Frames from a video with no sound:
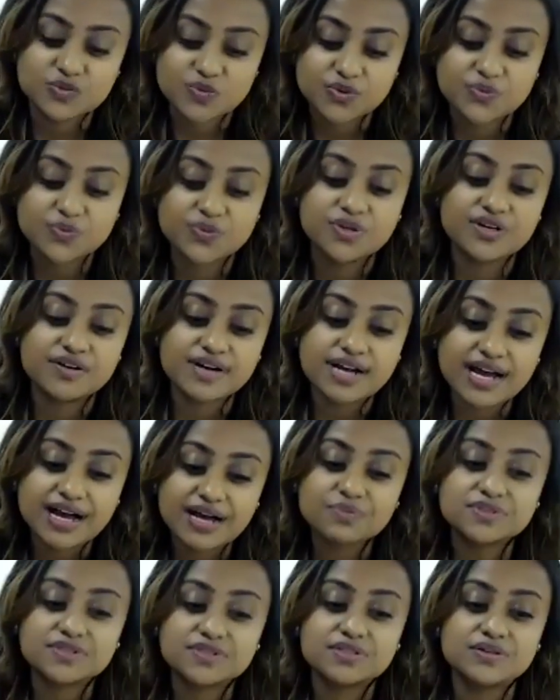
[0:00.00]
What we are
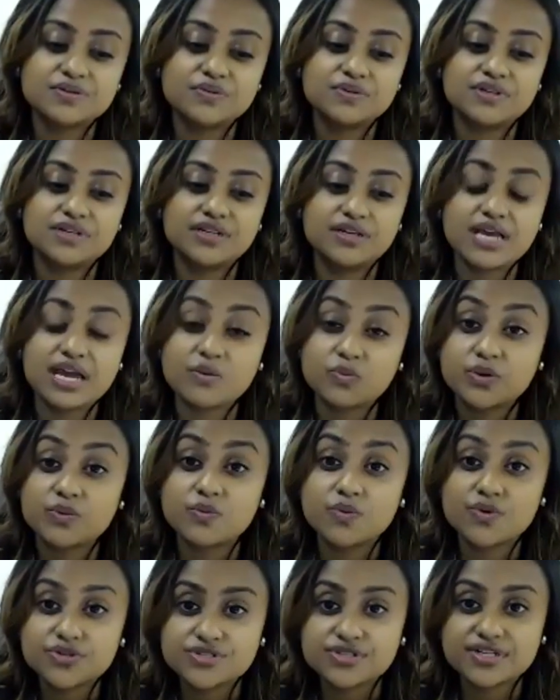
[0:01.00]
absolutely, and we
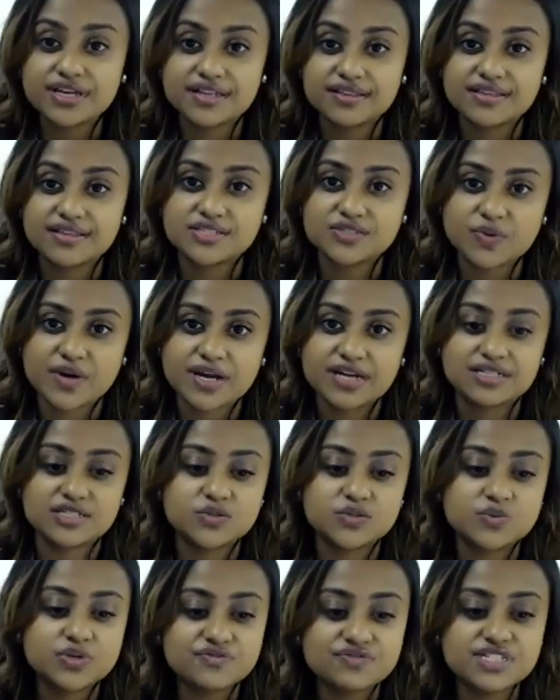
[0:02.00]
want to get this right,
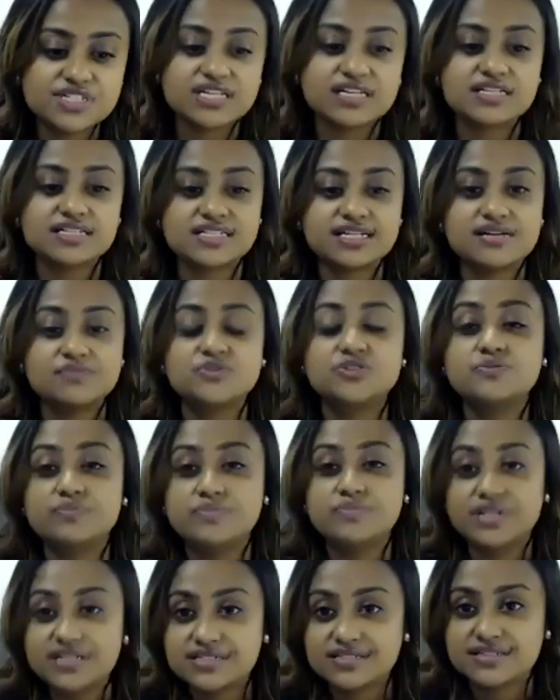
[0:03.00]
is we've taken time to
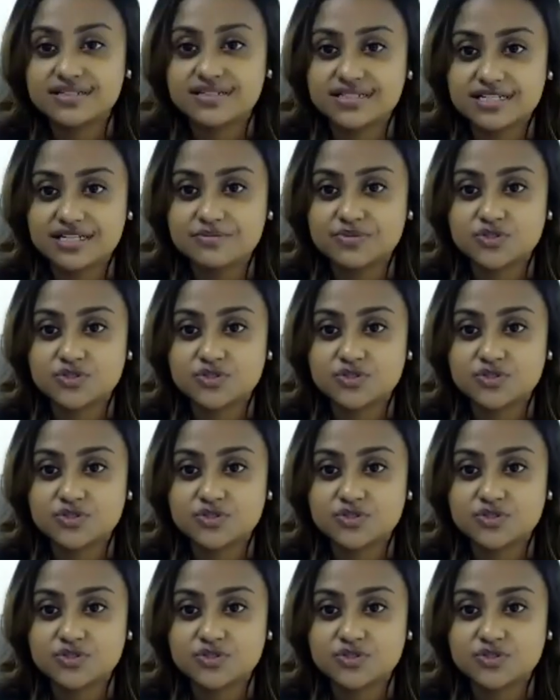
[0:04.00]
build the team.